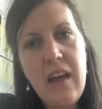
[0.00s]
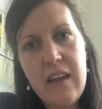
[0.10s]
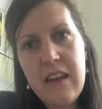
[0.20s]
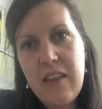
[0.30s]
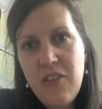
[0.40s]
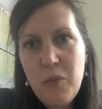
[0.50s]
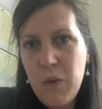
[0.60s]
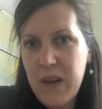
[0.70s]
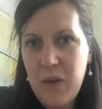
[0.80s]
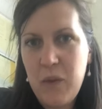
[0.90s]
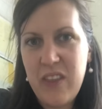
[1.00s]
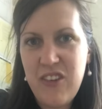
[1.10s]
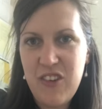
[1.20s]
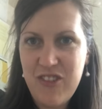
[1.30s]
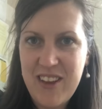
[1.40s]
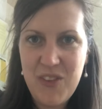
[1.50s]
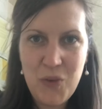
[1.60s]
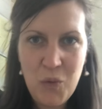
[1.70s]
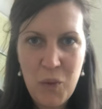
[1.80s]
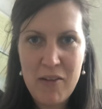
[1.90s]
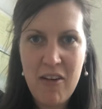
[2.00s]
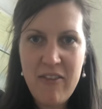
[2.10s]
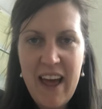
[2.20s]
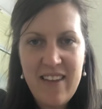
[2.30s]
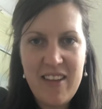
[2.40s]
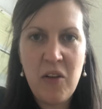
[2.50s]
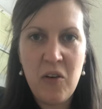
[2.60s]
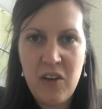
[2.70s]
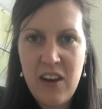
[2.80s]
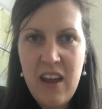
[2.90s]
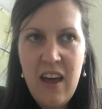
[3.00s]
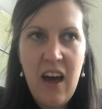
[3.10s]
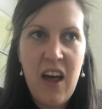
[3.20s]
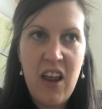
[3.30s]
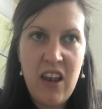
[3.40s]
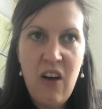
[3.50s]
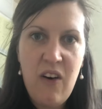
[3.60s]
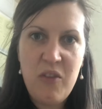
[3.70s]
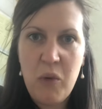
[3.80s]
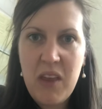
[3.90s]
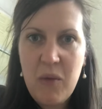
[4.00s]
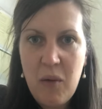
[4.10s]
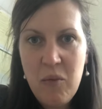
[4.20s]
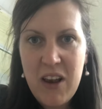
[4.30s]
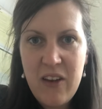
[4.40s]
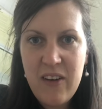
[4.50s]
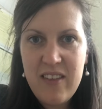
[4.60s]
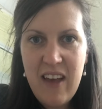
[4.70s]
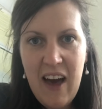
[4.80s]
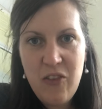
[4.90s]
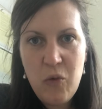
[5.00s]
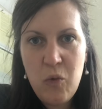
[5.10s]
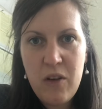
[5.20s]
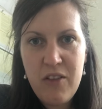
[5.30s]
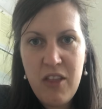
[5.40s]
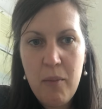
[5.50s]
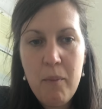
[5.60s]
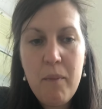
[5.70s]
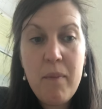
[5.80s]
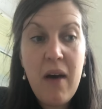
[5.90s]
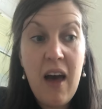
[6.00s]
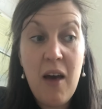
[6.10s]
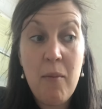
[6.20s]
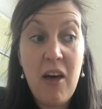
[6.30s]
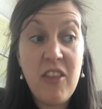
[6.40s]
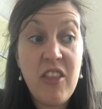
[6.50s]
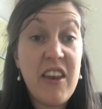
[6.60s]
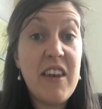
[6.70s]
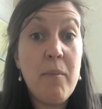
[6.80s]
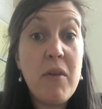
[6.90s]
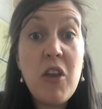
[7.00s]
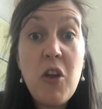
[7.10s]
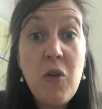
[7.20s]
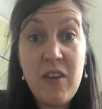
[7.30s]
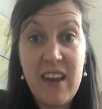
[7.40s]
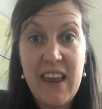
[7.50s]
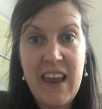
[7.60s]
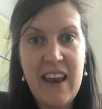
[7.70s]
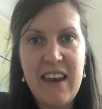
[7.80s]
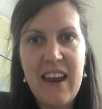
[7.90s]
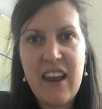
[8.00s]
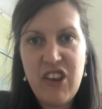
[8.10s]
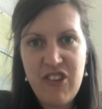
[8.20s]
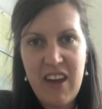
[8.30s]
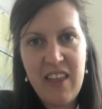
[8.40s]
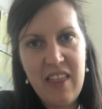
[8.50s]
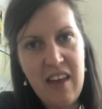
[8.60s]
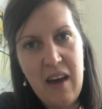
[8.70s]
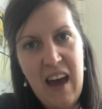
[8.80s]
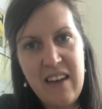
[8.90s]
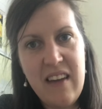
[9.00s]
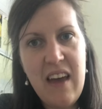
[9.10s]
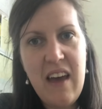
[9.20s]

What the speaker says: Now, this morning with the children in school, we were reflecting on last week when we looked at all of the beauty in nature that had